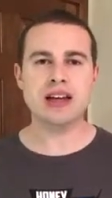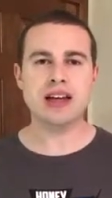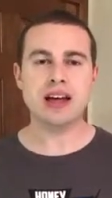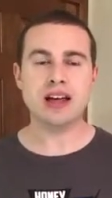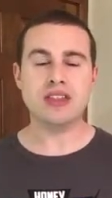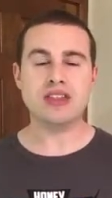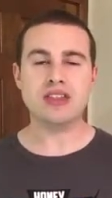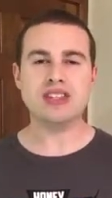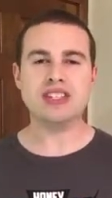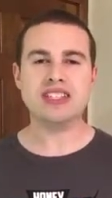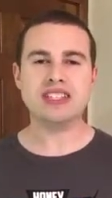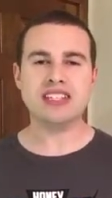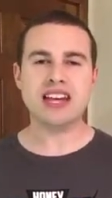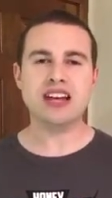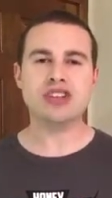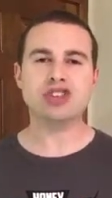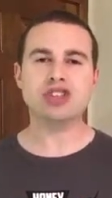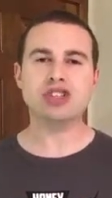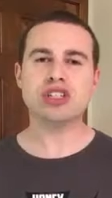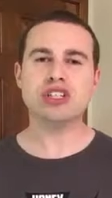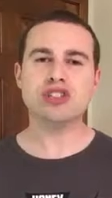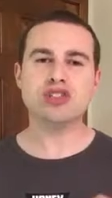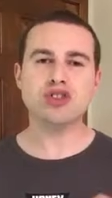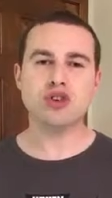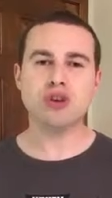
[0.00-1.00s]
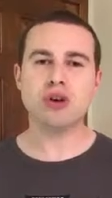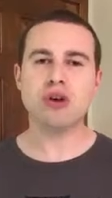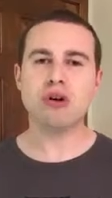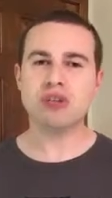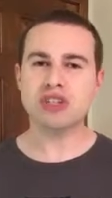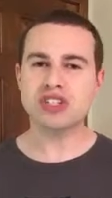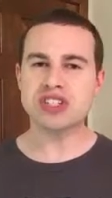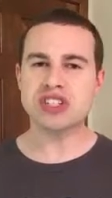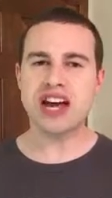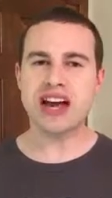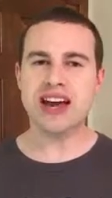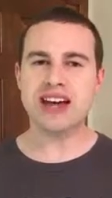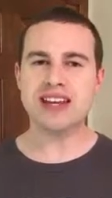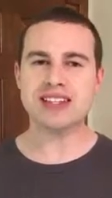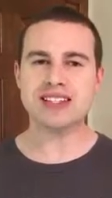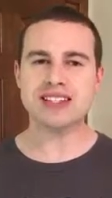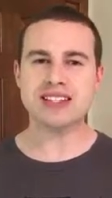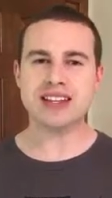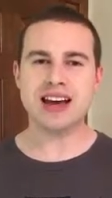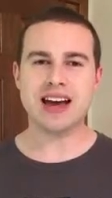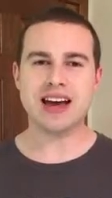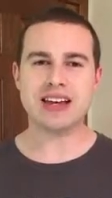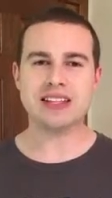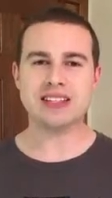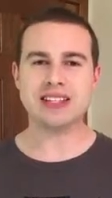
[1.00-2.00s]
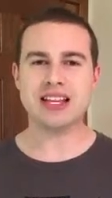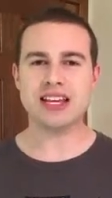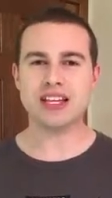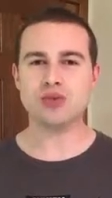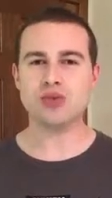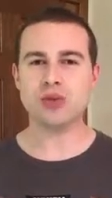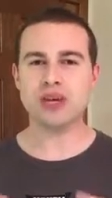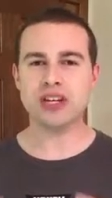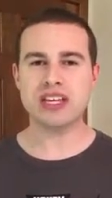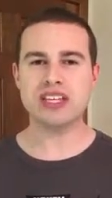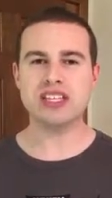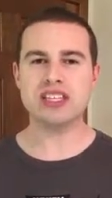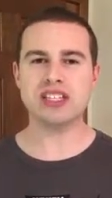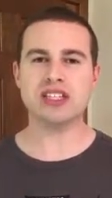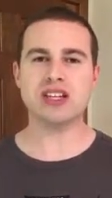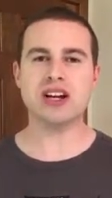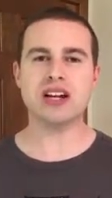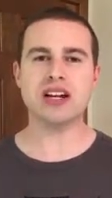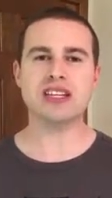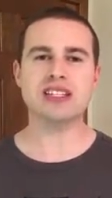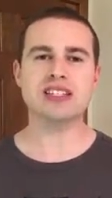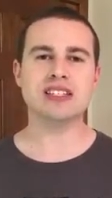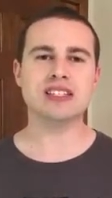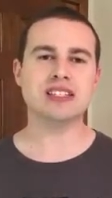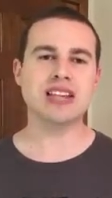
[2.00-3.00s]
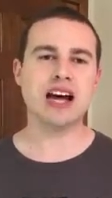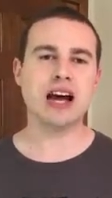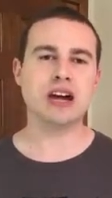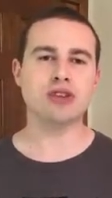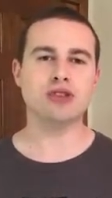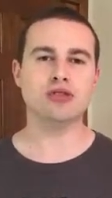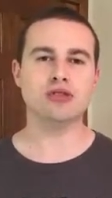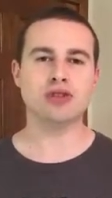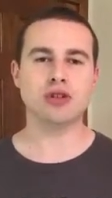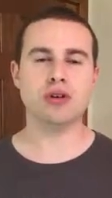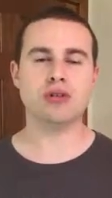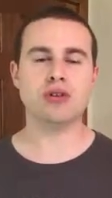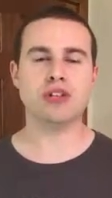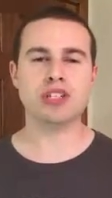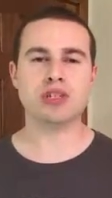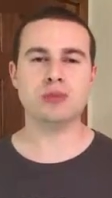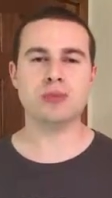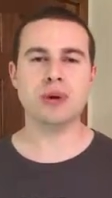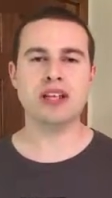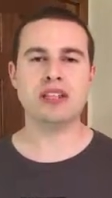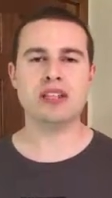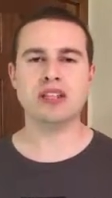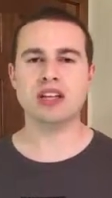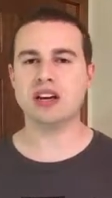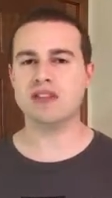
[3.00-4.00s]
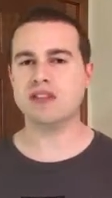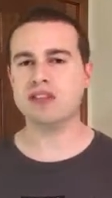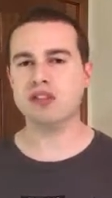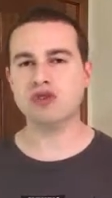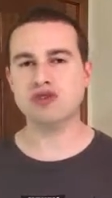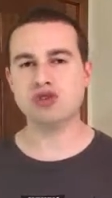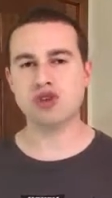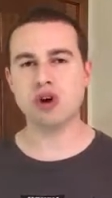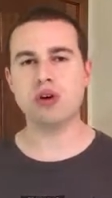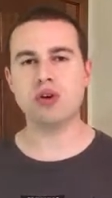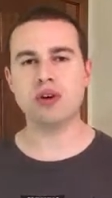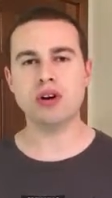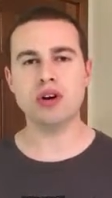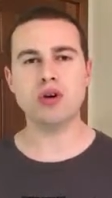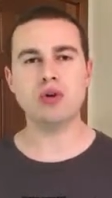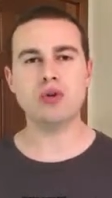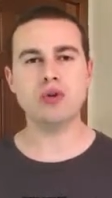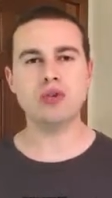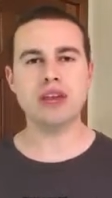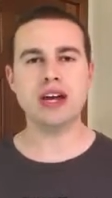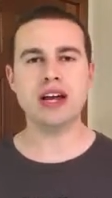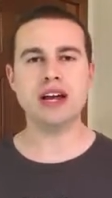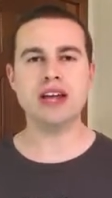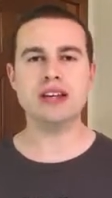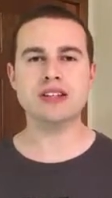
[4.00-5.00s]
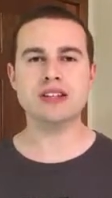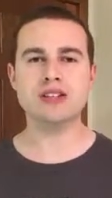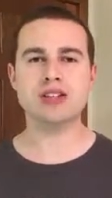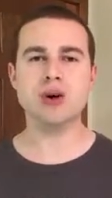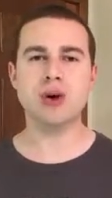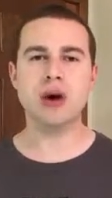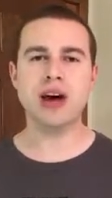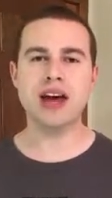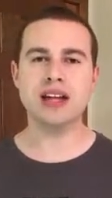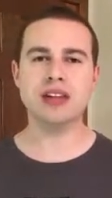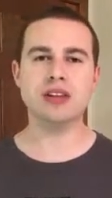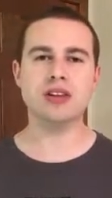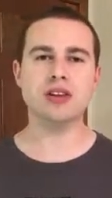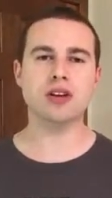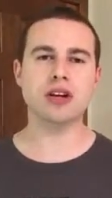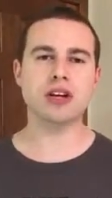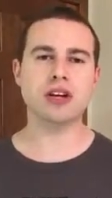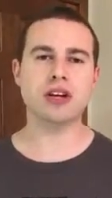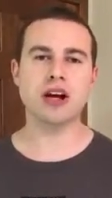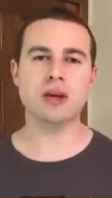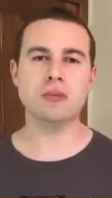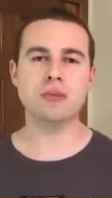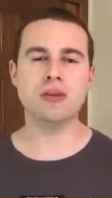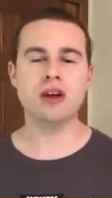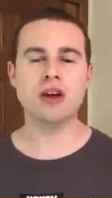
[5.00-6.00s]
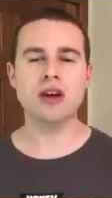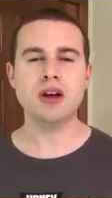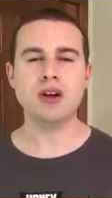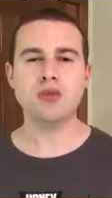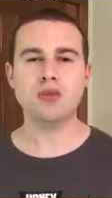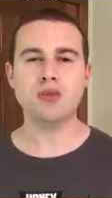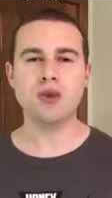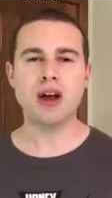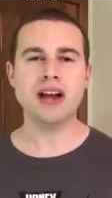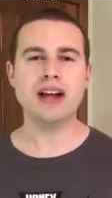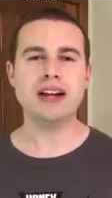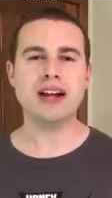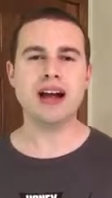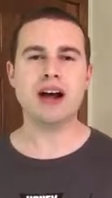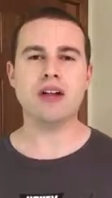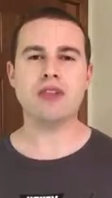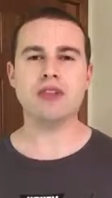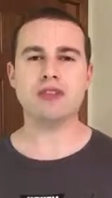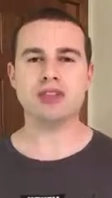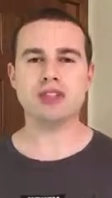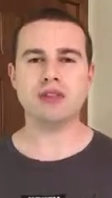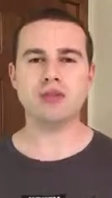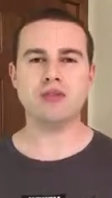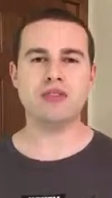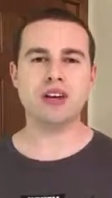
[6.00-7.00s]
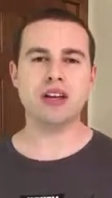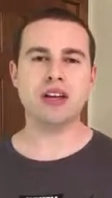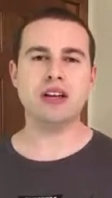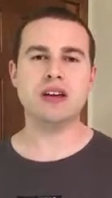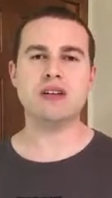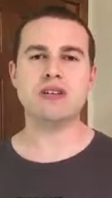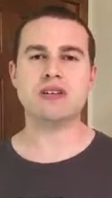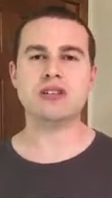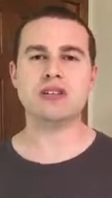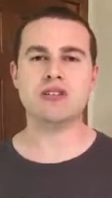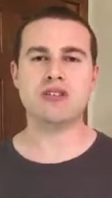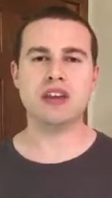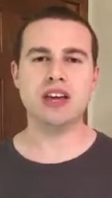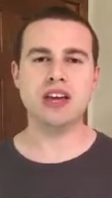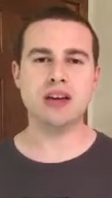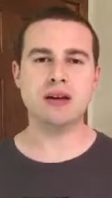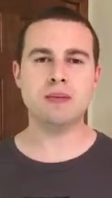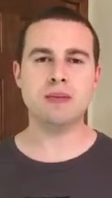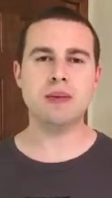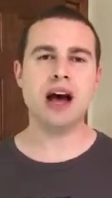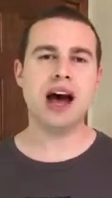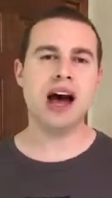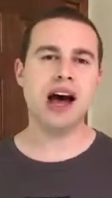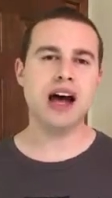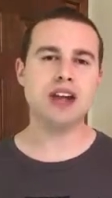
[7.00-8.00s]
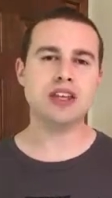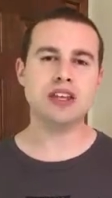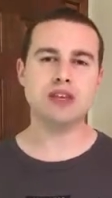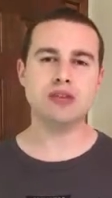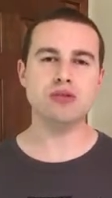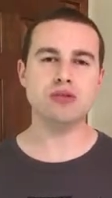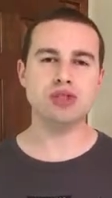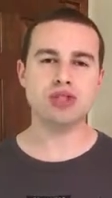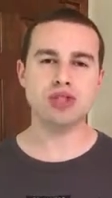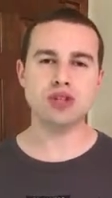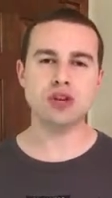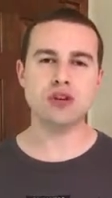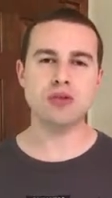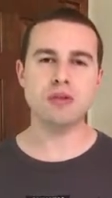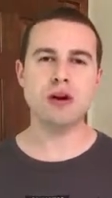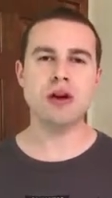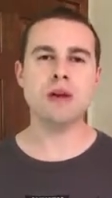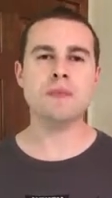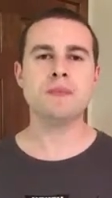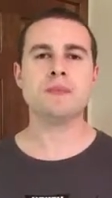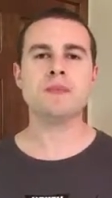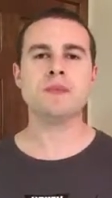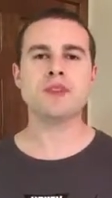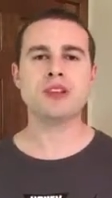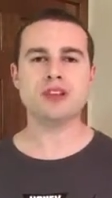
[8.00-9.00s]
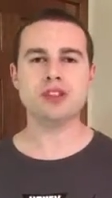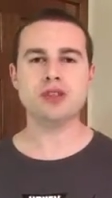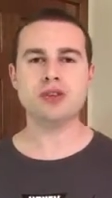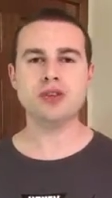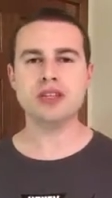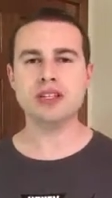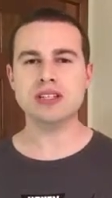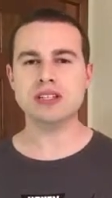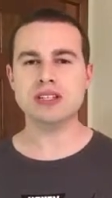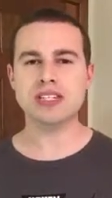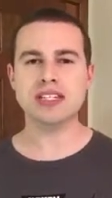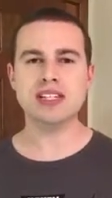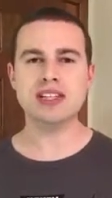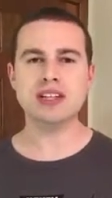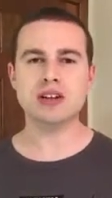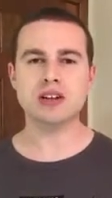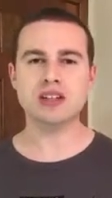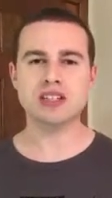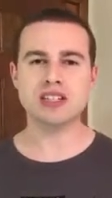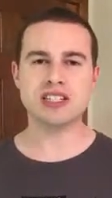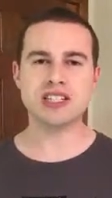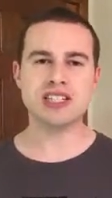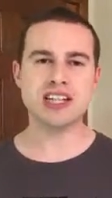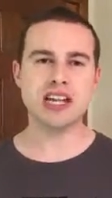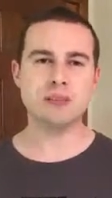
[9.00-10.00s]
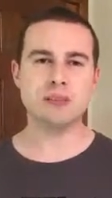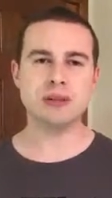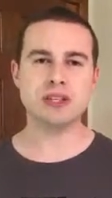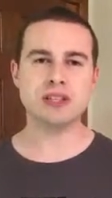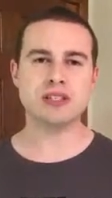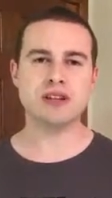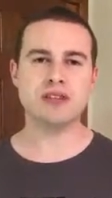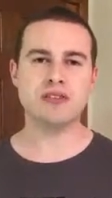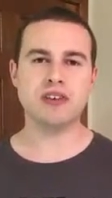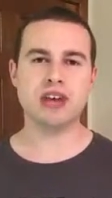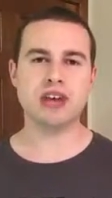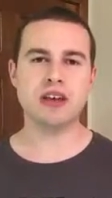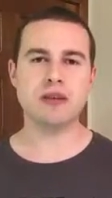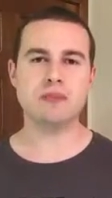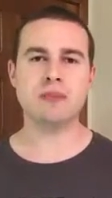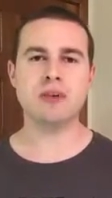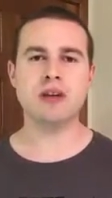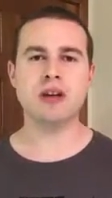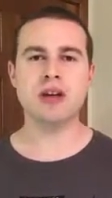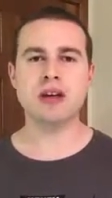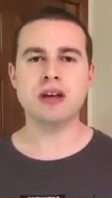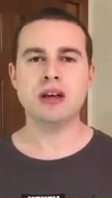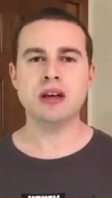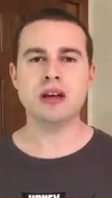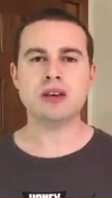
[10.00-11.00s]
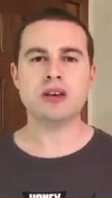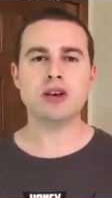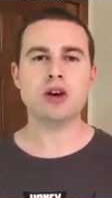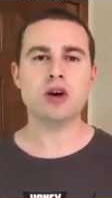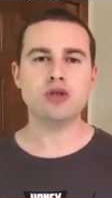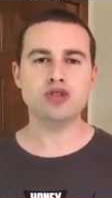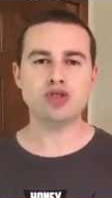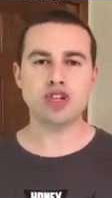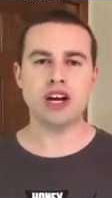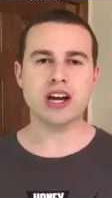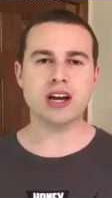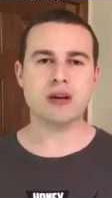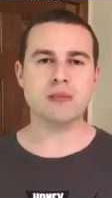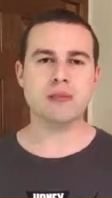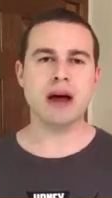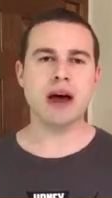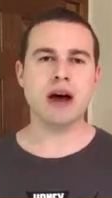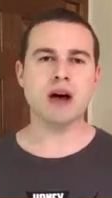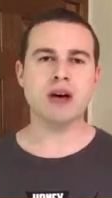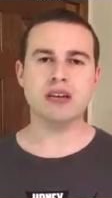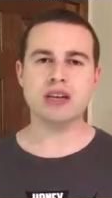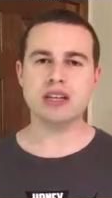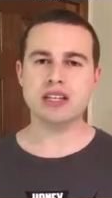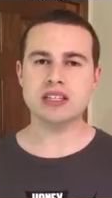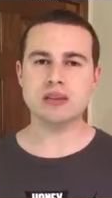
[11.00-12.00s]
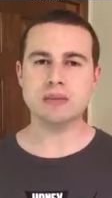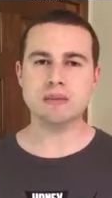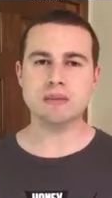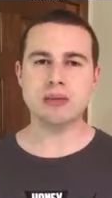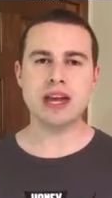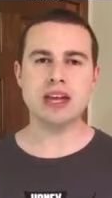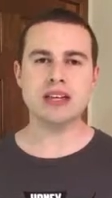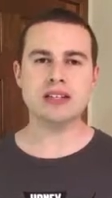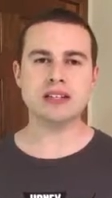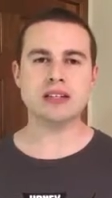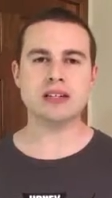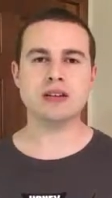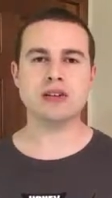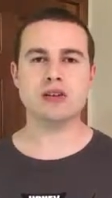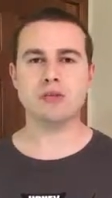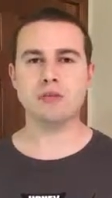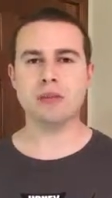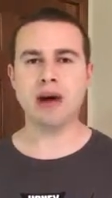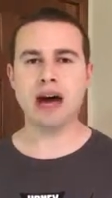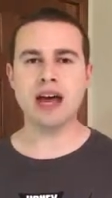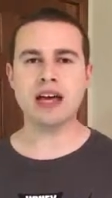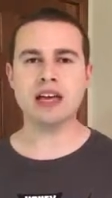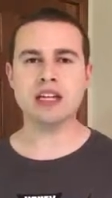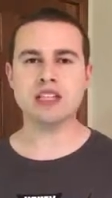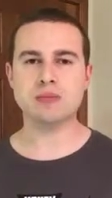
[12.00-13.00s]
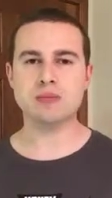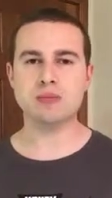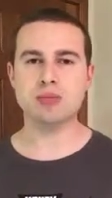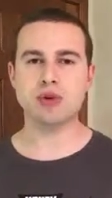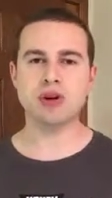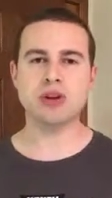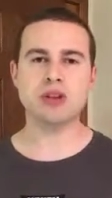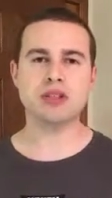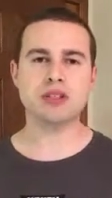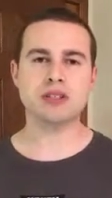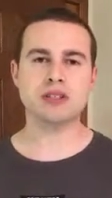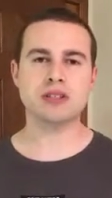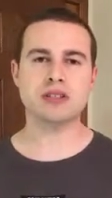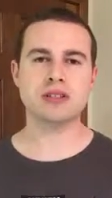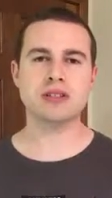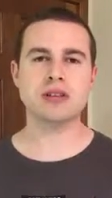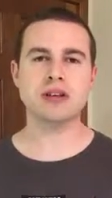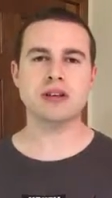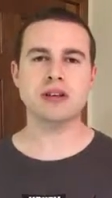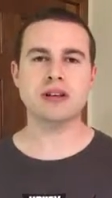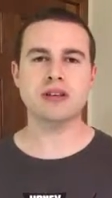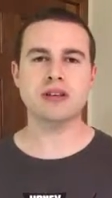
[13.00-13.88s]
and this is actually neuroscience, guys. That's what he studies. Dr. Joe Dispenza. If you don't know who that is, go ahead and look it up. Right now, there's some videos of him on YouTube, so you can see little snippets of him. Go check him out. He's amazing, or buy his books.